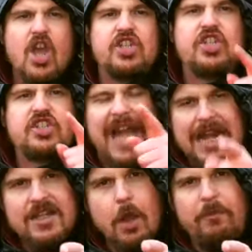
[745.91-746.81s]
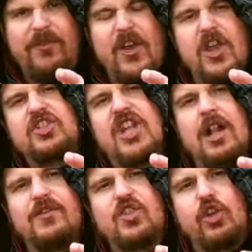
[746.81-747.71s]
Stand up for
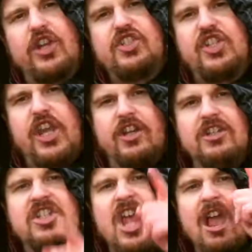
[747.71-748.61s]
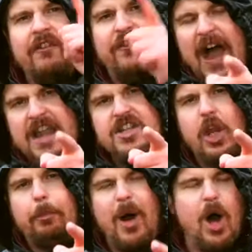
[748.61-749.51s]
yourselves, Christians. Find
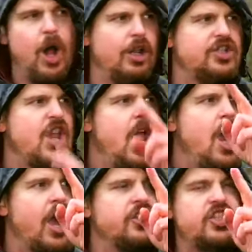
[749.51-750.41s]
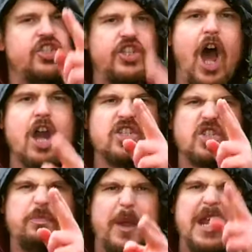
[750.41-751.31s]
your balls and start
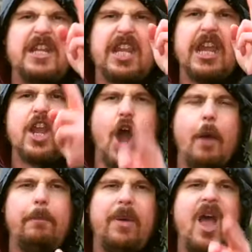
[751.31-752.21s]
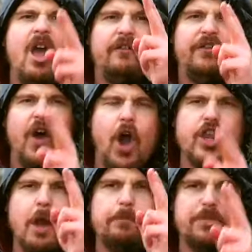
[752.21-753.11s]
speaking up for
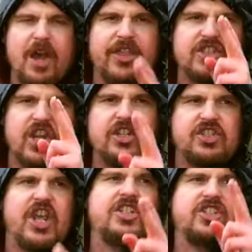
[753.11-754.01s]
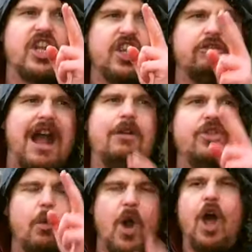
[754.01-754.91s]
your brothers and sisters around
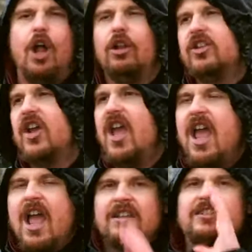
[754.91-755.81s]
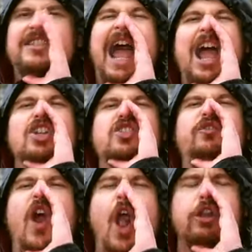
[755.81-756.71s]
the world. Deus
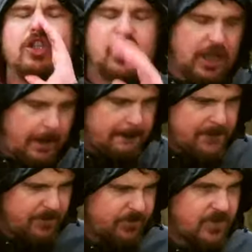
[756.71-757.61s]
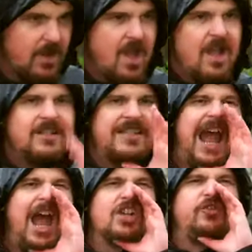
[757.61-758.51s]
Vult! Deus Vult!
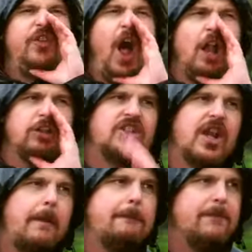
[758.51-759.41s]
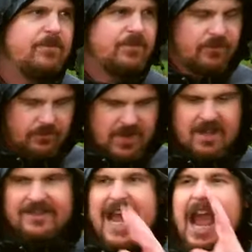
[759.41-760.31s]
Deus Vult! Deus Vult!
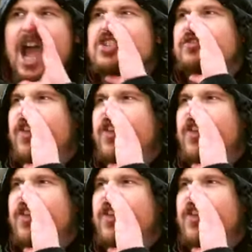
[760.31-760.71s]
Deus